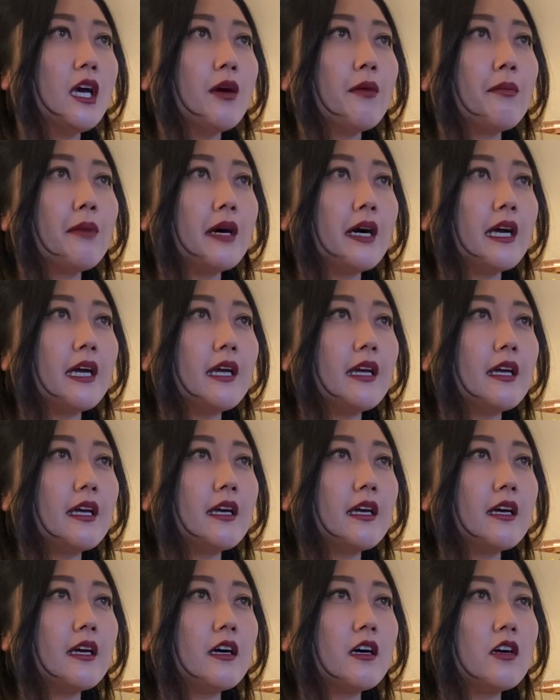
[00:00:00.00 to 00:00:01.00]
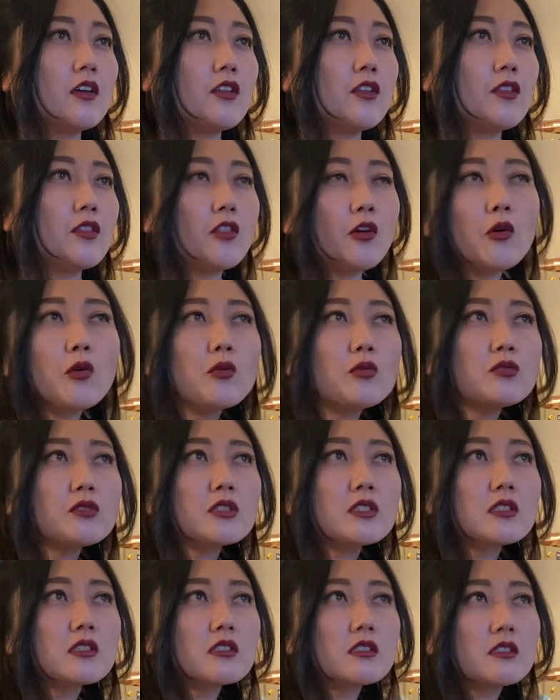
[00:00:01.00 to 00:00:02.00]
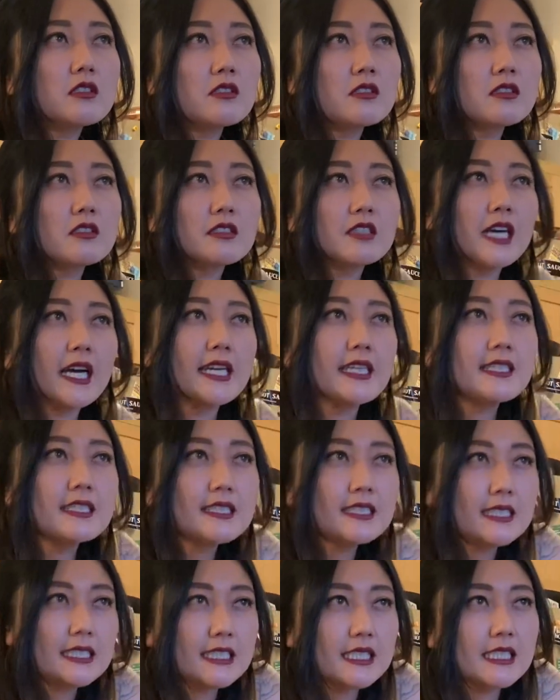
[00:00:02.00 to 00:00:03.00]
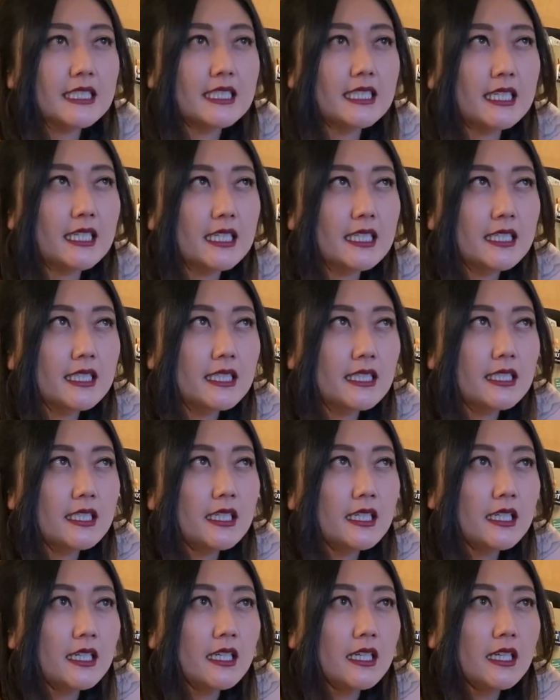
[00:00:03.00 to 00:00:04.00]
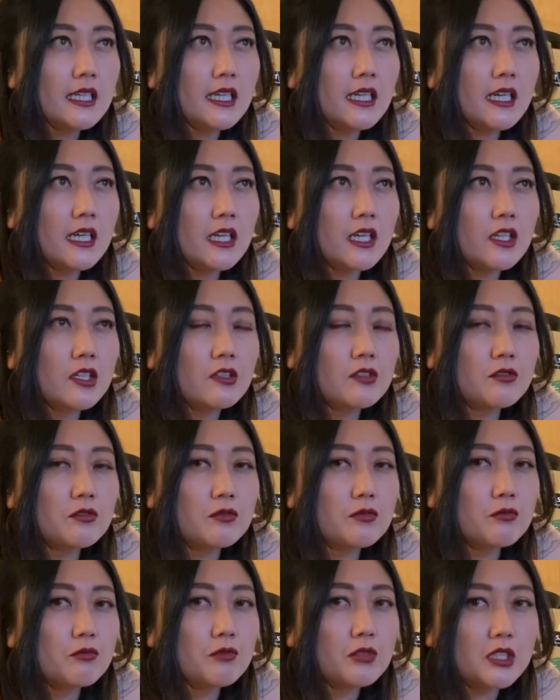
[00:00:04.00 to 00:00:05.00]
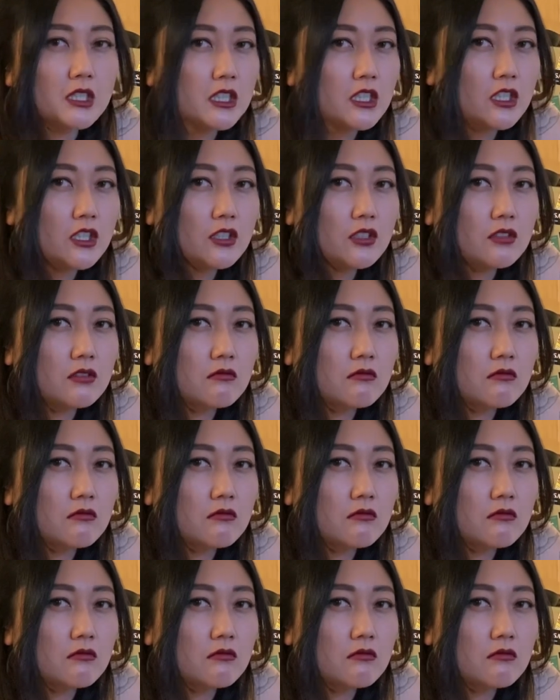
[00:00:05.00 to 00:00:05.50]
But those idealistics really